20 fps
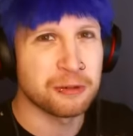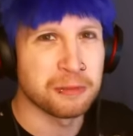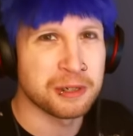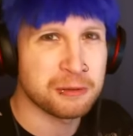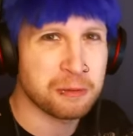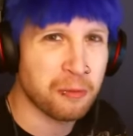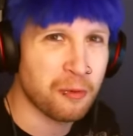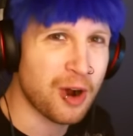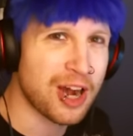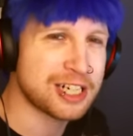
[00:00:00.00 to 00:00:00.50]
so
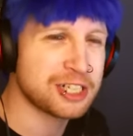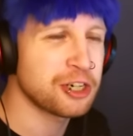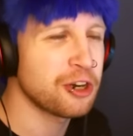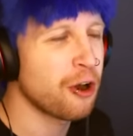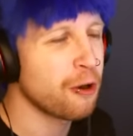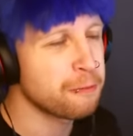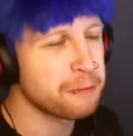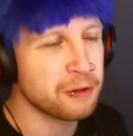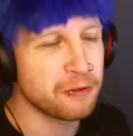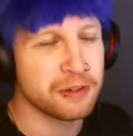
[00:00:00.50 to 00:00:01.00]
much for watching,
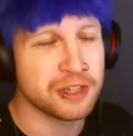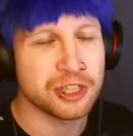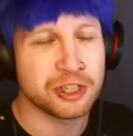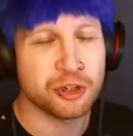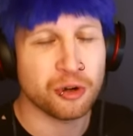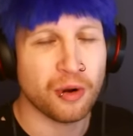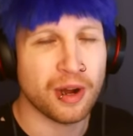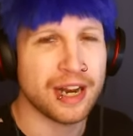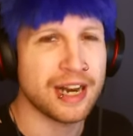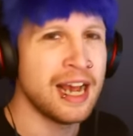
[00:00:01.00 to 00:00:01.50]
hope you
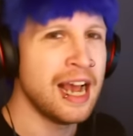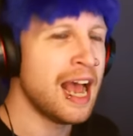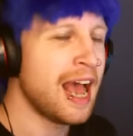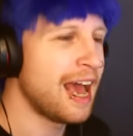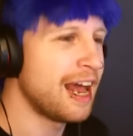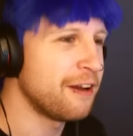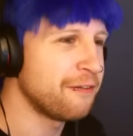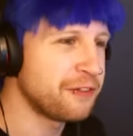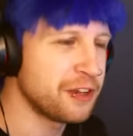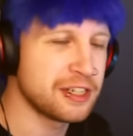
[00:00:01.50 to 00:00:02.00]
enjoyed,
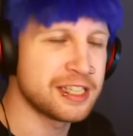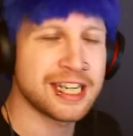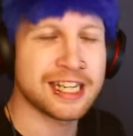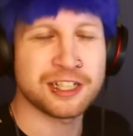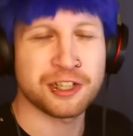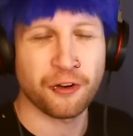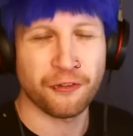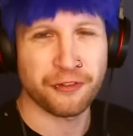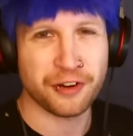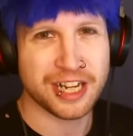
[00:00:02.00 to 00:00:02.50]
and if you
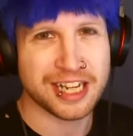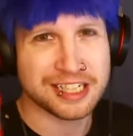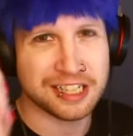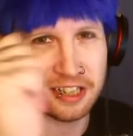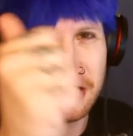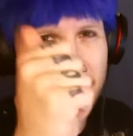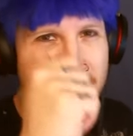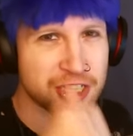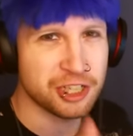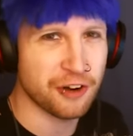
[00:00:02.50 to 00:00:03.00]
did, don't forget
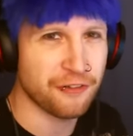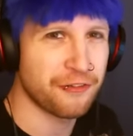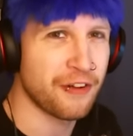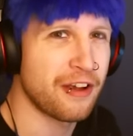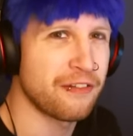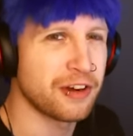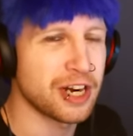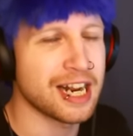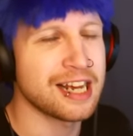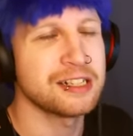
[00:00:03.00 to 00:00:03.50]
to like, share,
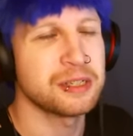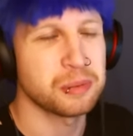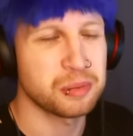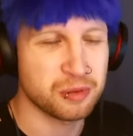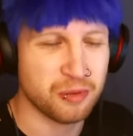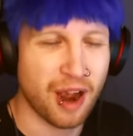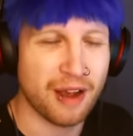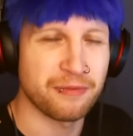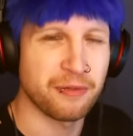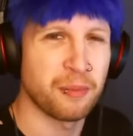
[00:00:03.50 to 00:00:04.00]
favorite, and
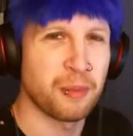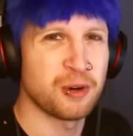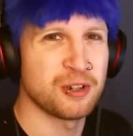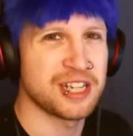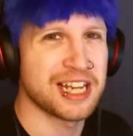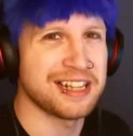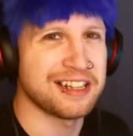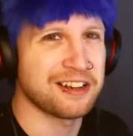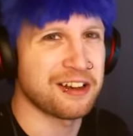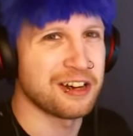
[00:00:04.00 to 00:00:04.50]
subscribe for more
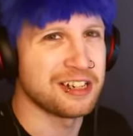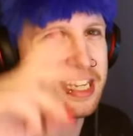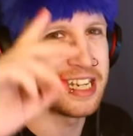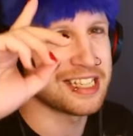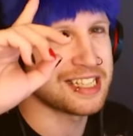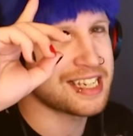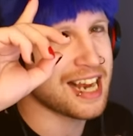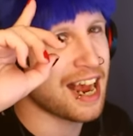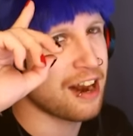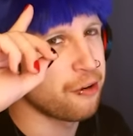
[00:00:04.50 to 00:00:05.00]
daily
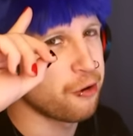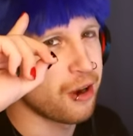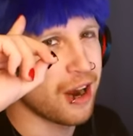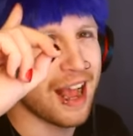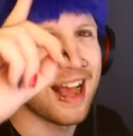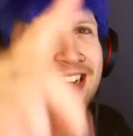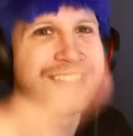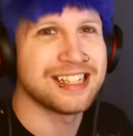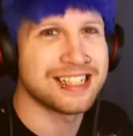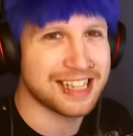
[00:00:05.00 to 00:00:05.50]
content.
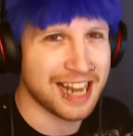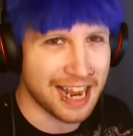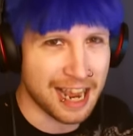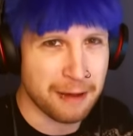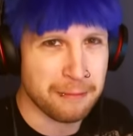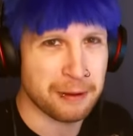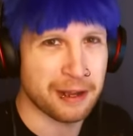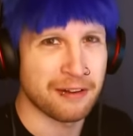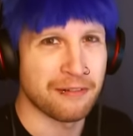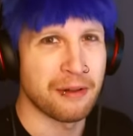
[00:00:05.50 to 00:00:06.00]
Sayonara, and
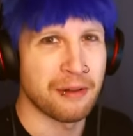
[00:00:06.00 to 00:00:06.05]
stay epic,